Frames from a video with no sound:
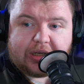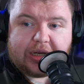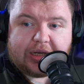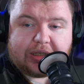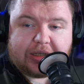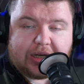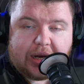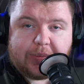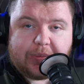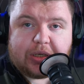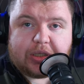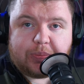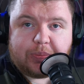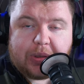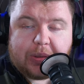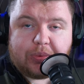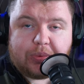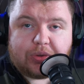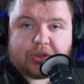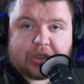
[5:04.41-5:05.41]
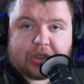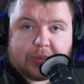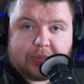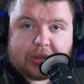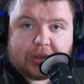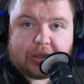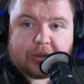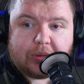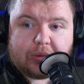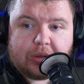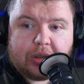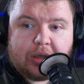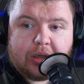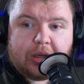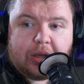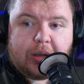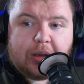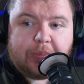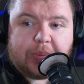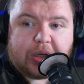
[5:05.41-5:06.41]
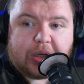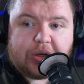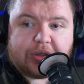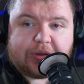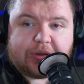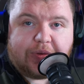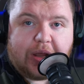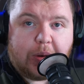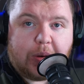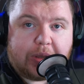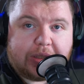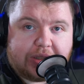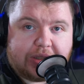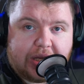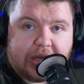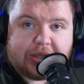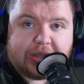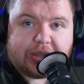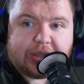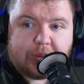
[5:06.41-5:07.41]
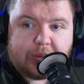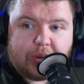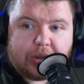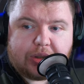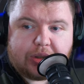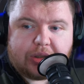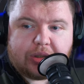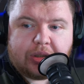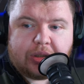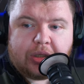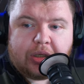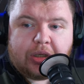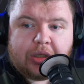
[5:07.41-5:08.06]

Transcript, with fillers: It damaged people's GPU because of how intense it was.